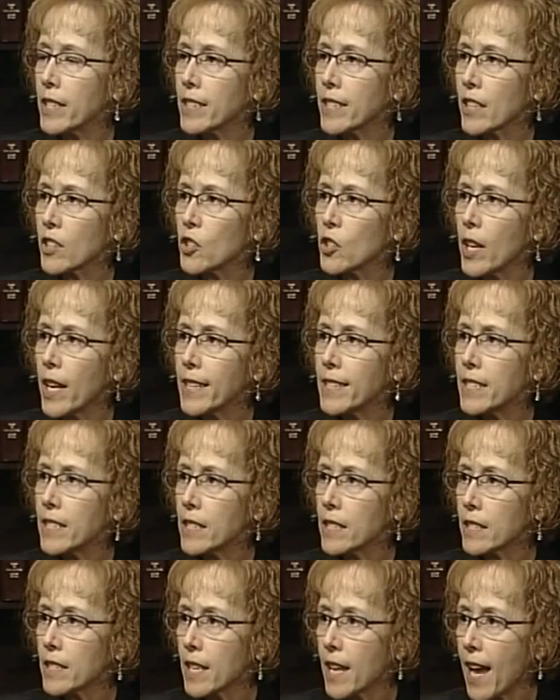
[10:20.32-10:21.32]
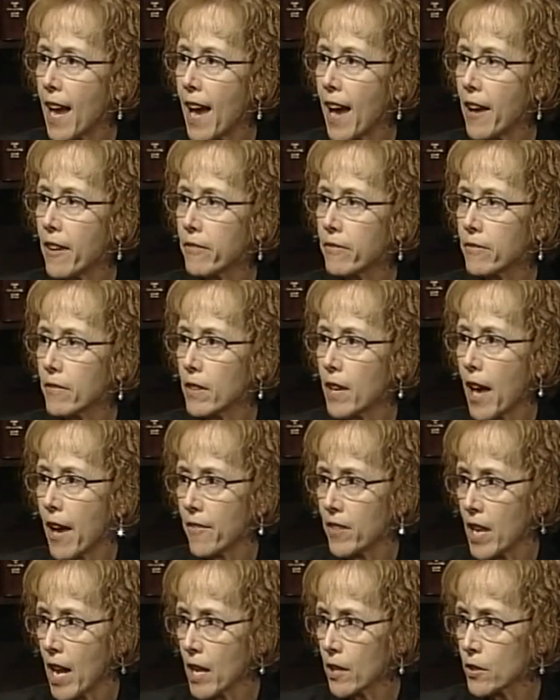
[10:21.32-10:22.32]
It's a good idea to have
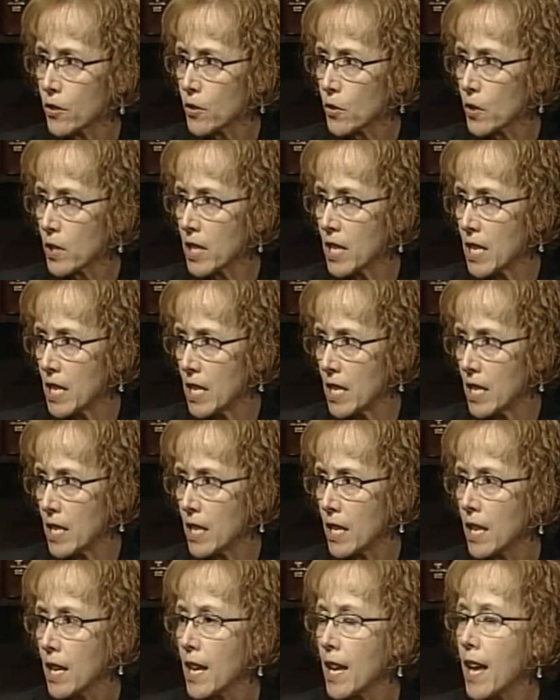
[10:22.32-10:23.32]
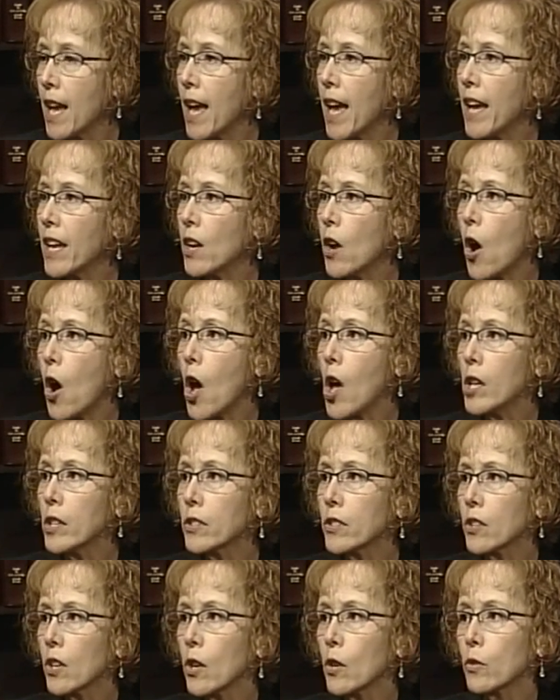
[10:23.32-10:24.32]
an extra key, and
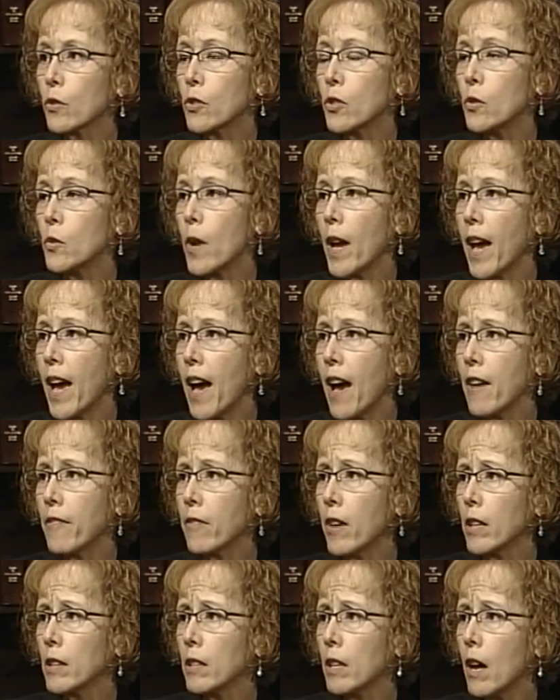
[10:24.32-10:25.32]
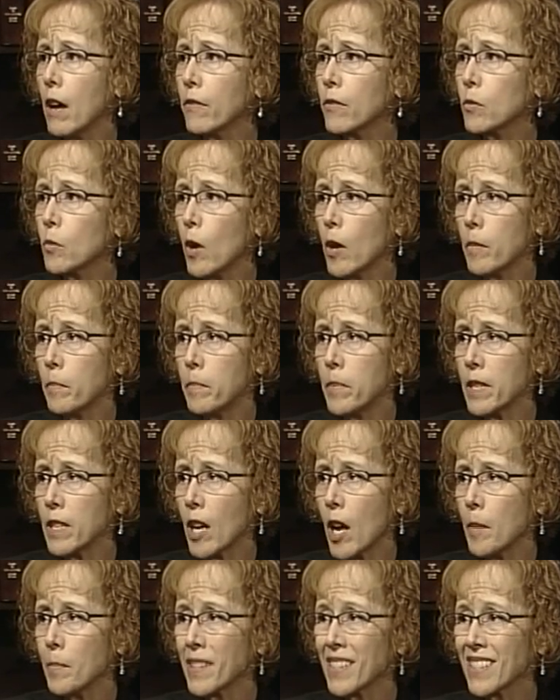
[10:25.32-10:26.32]
also to have a loved one
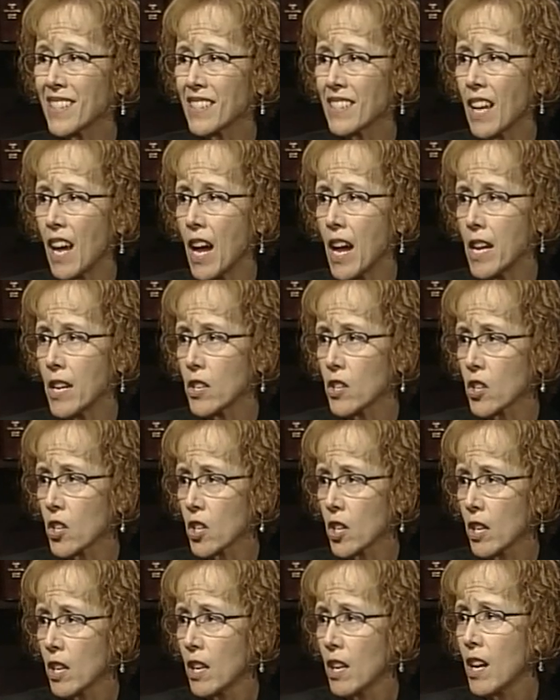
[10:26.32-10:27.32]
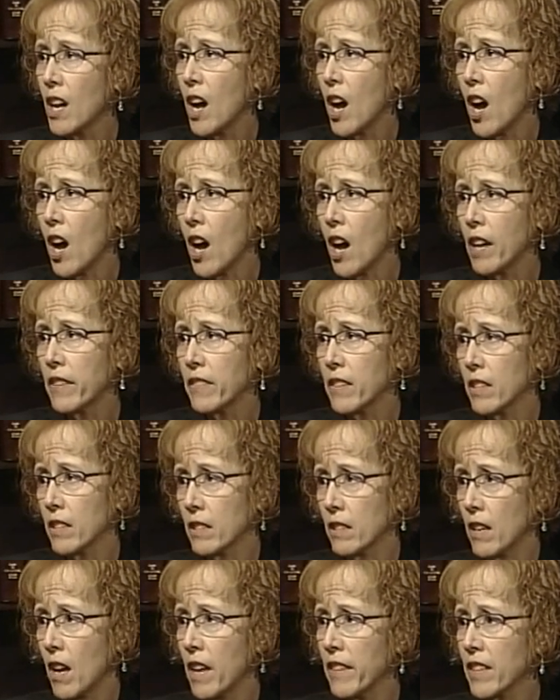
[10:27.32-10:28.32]
become a signer on
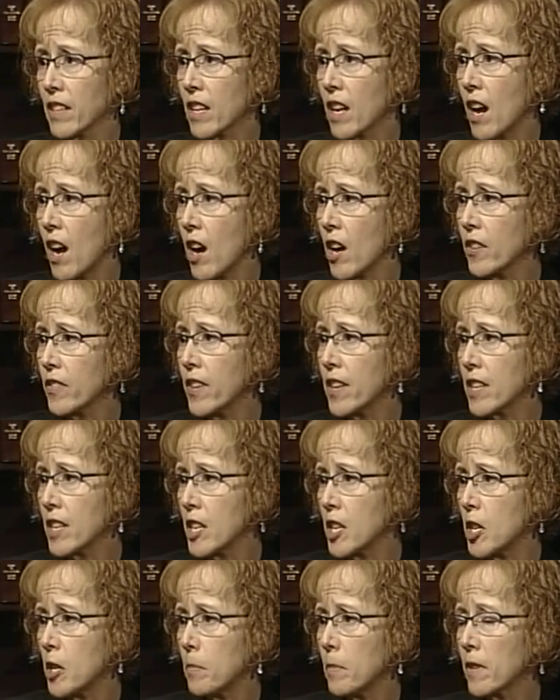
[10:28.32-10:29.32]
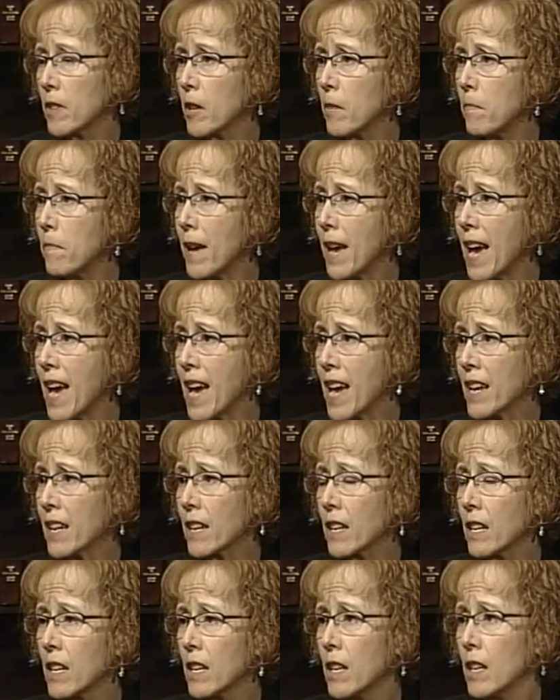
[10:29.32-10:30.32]
the card they keep at the bank.